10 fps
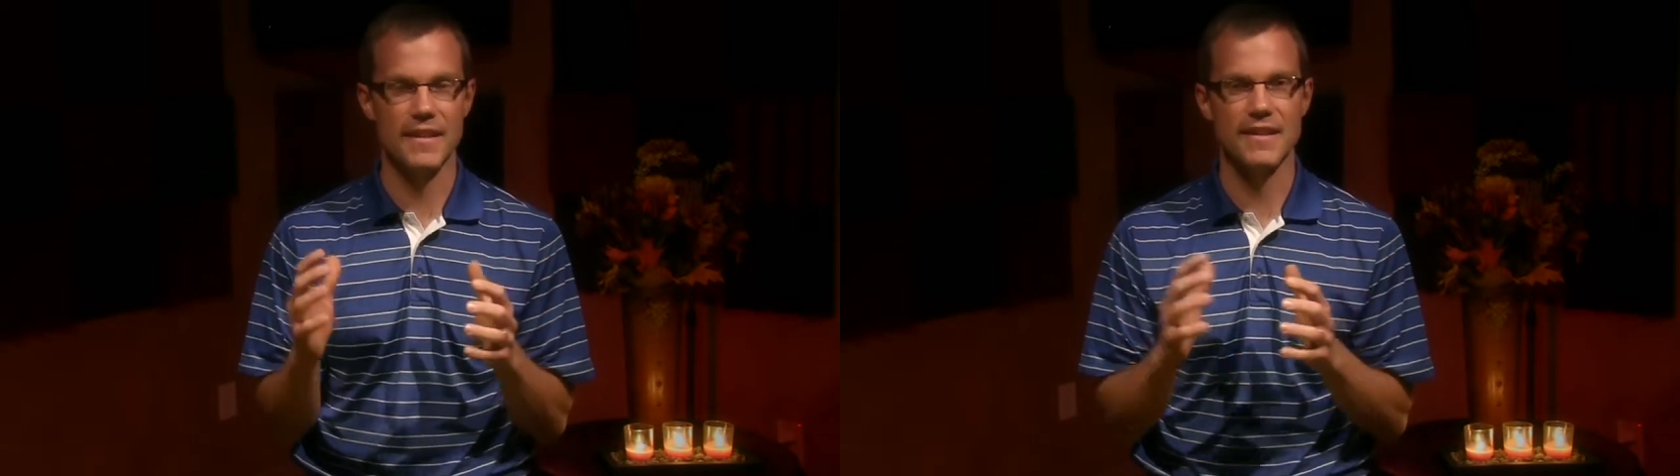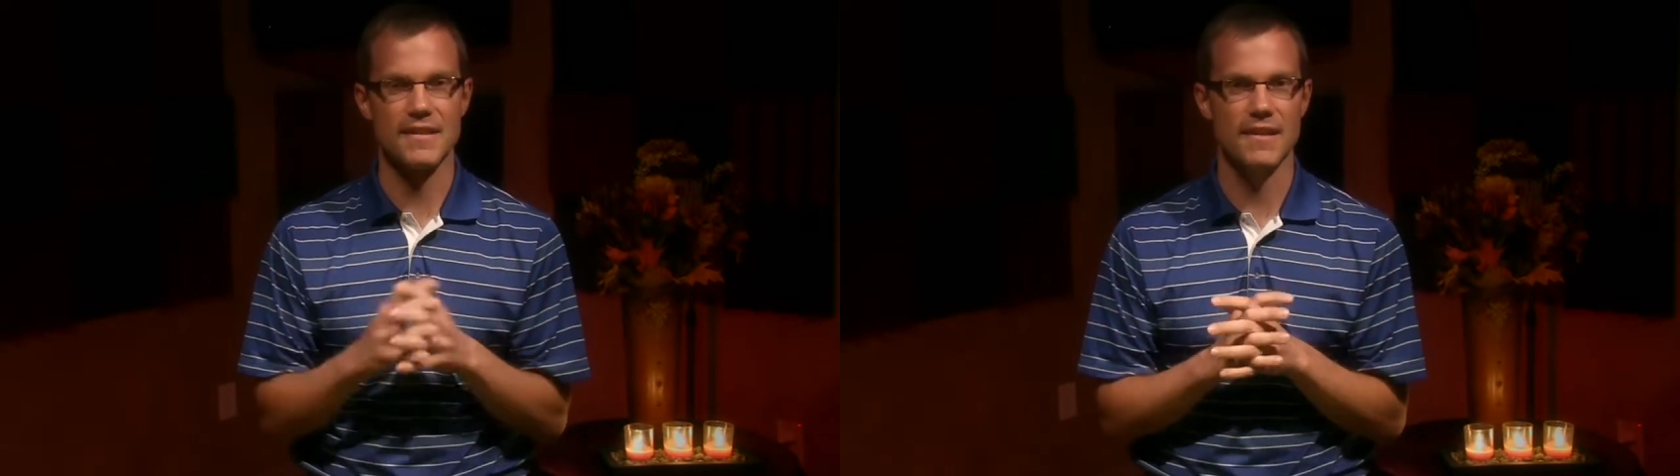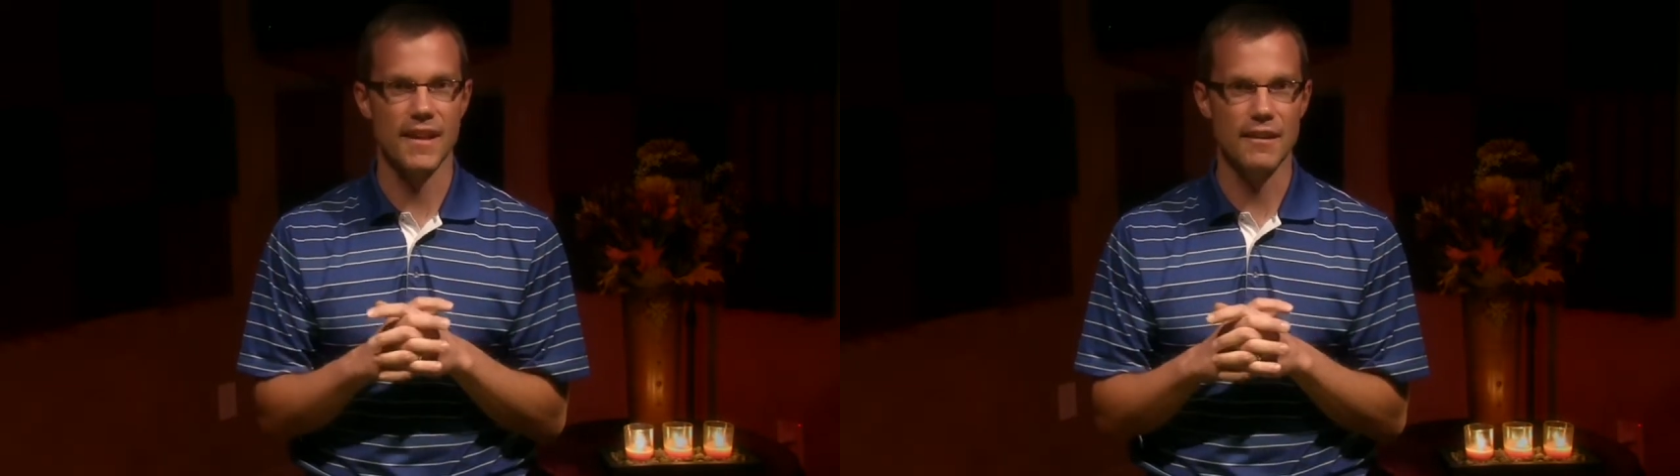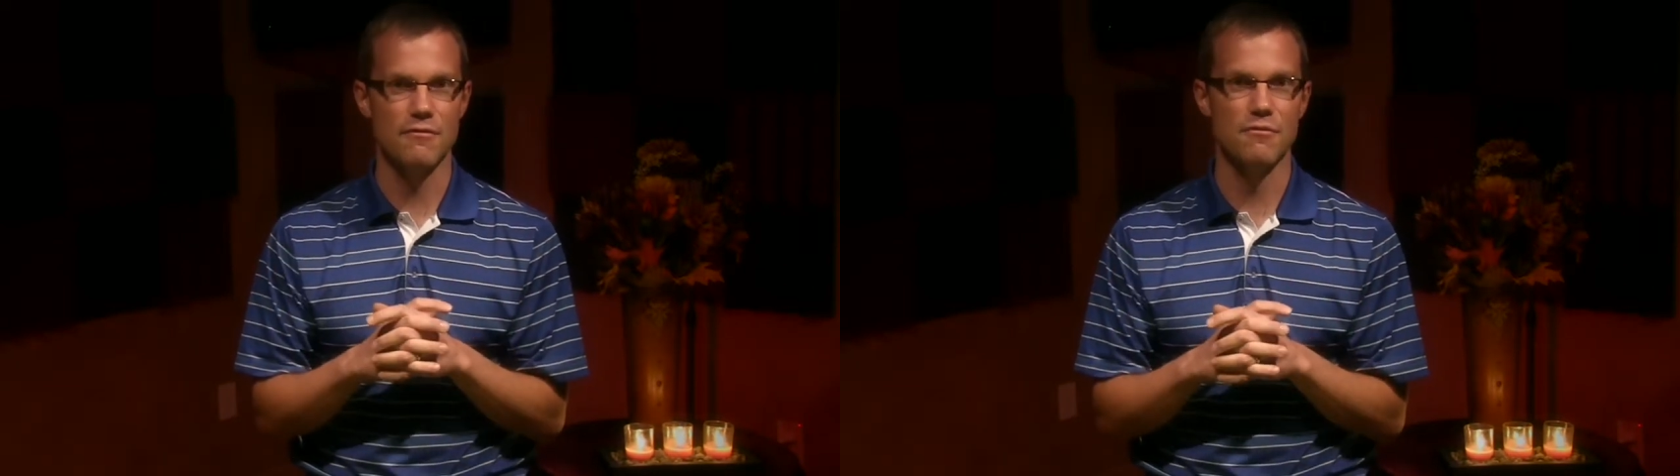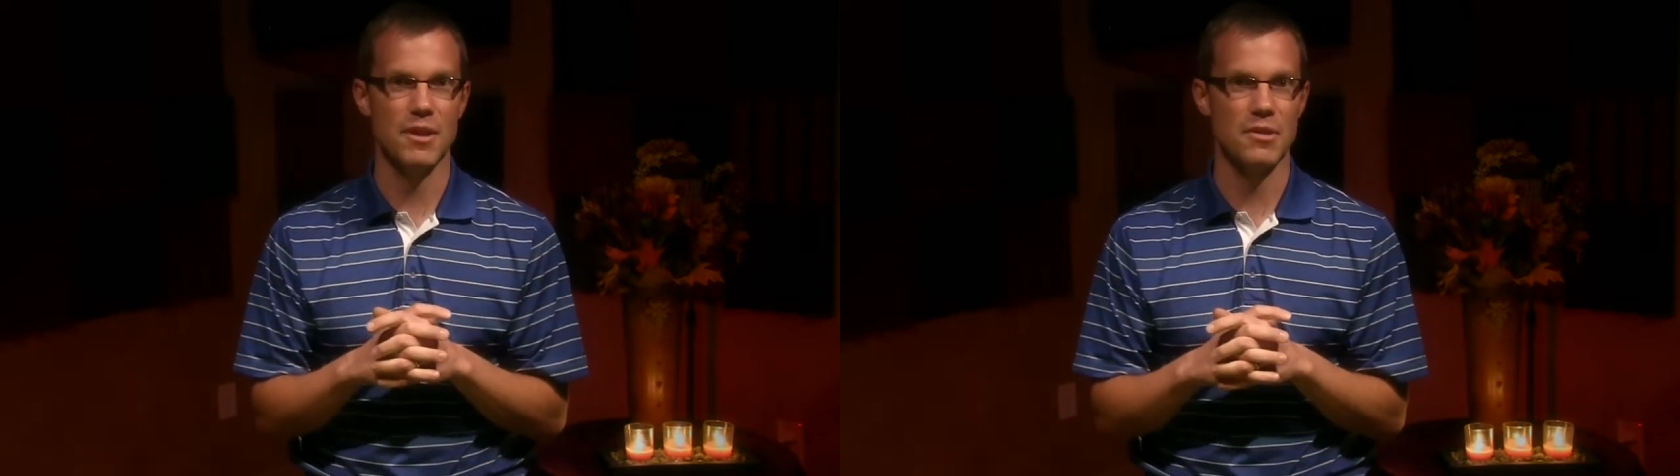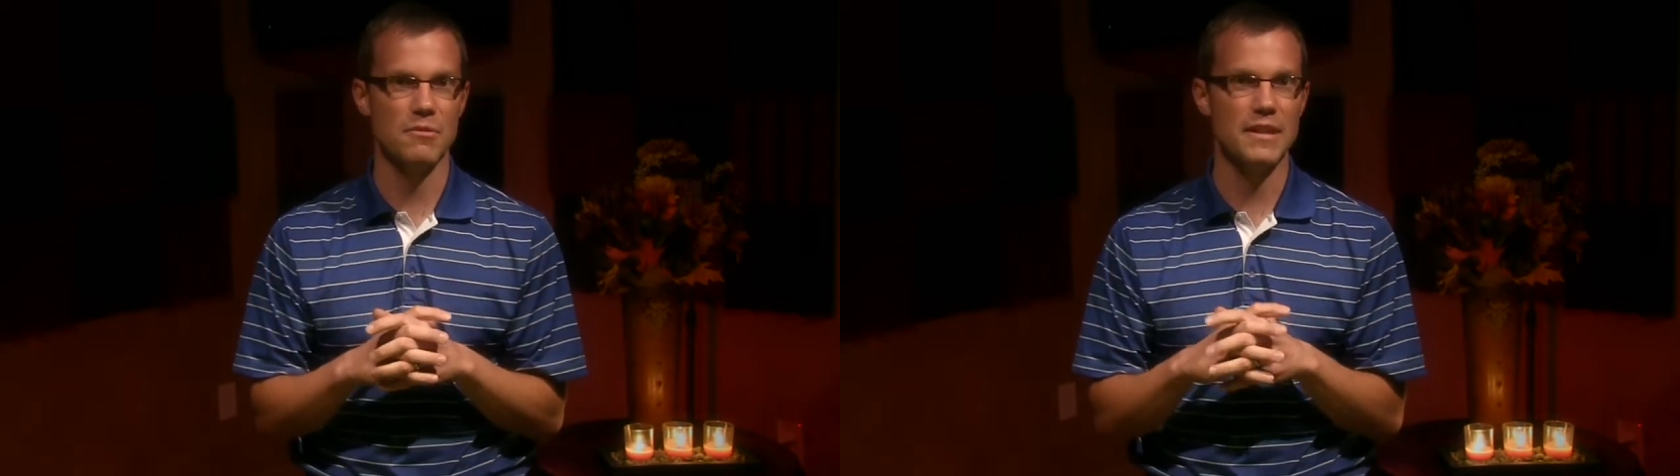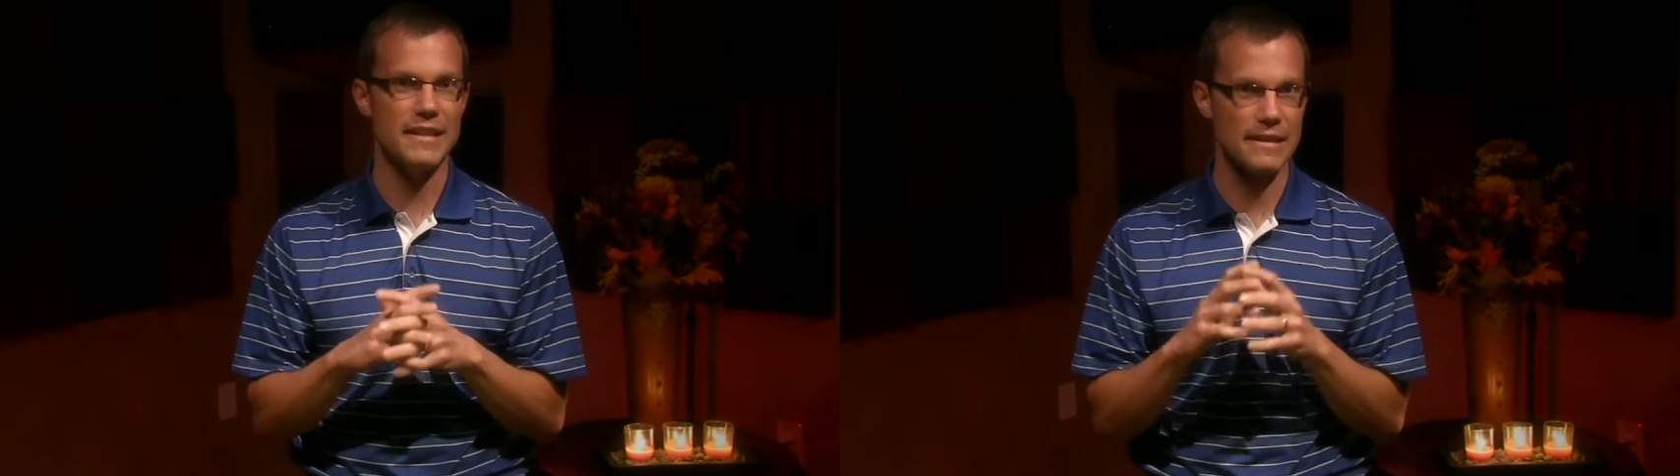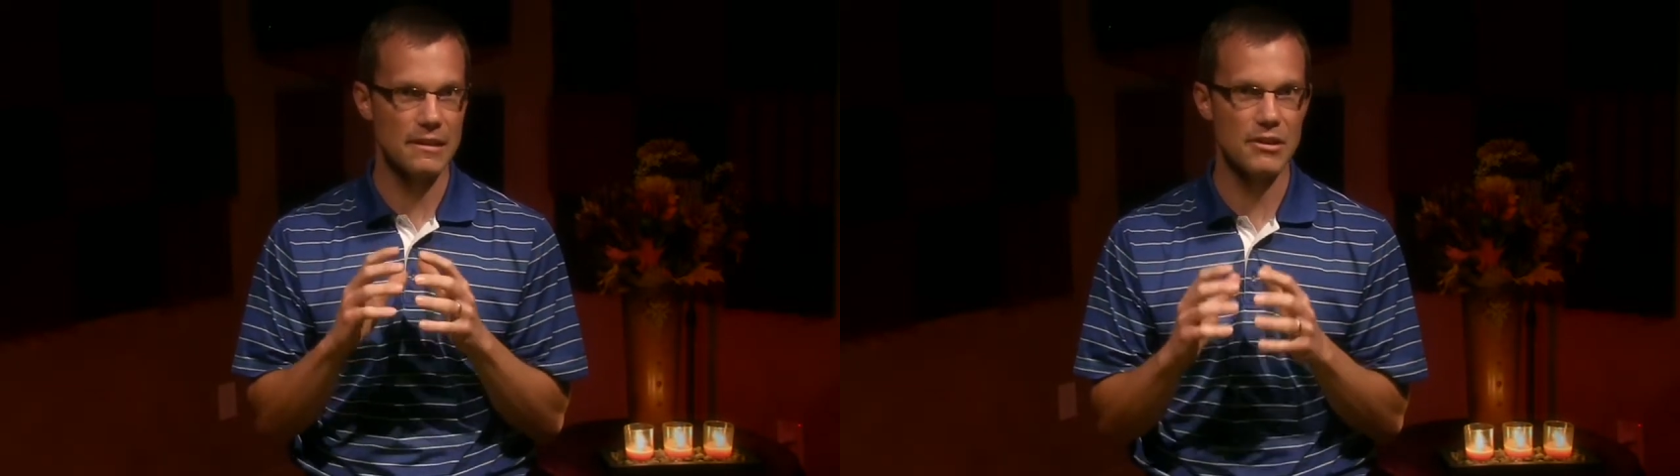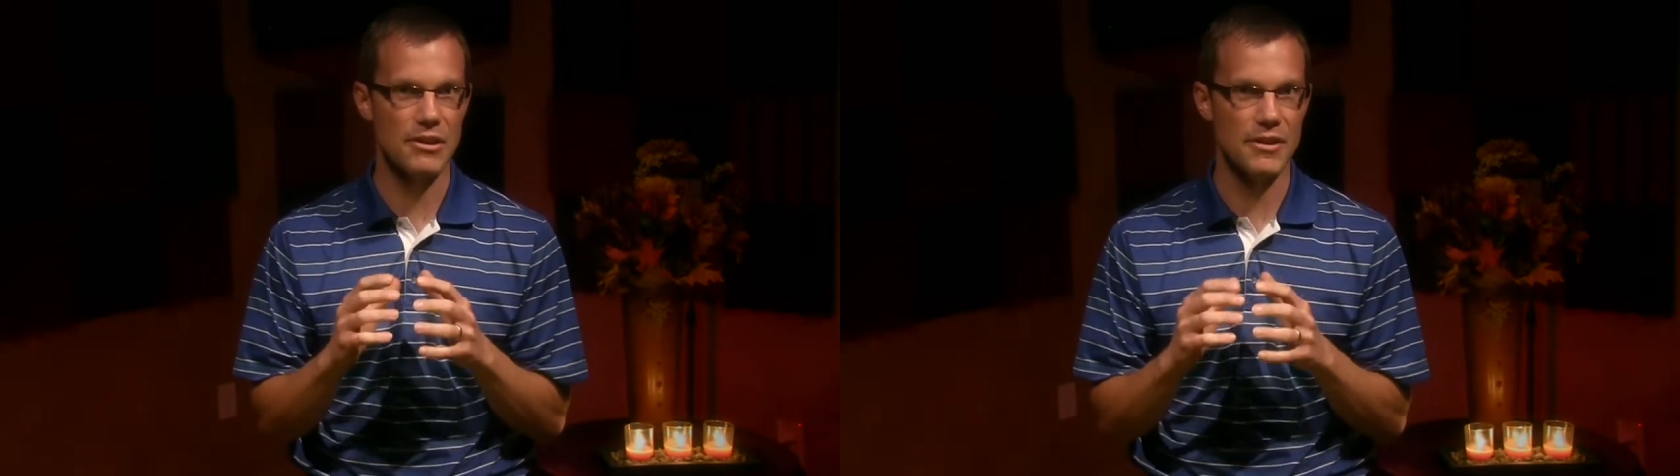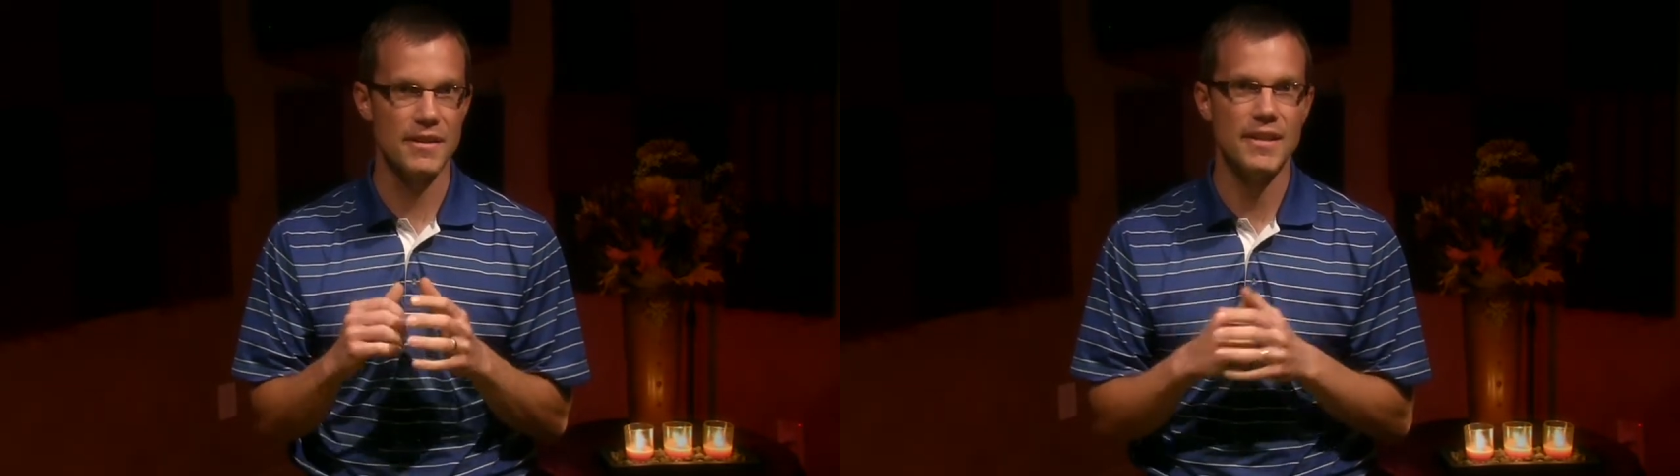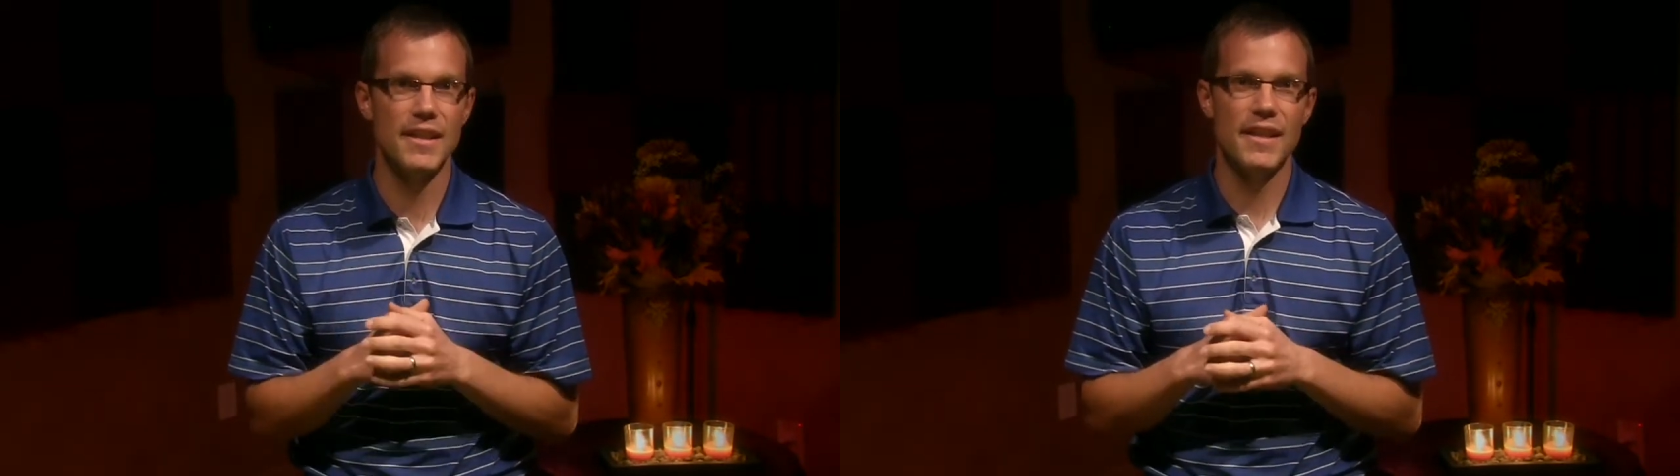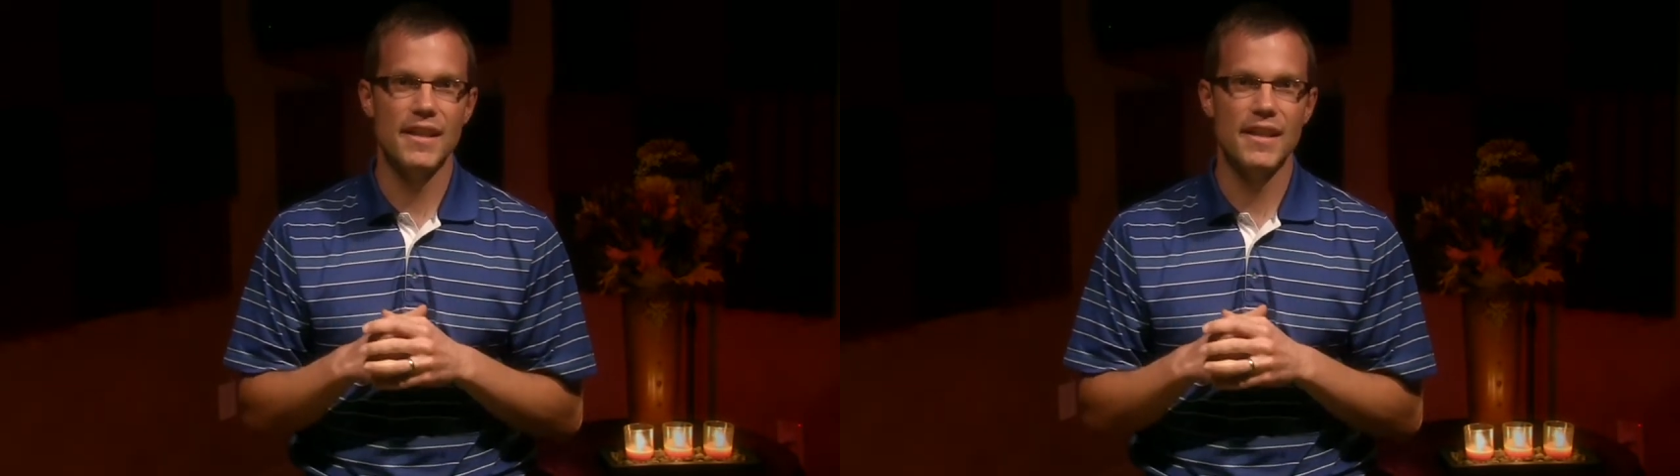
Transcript: things in life where we can learn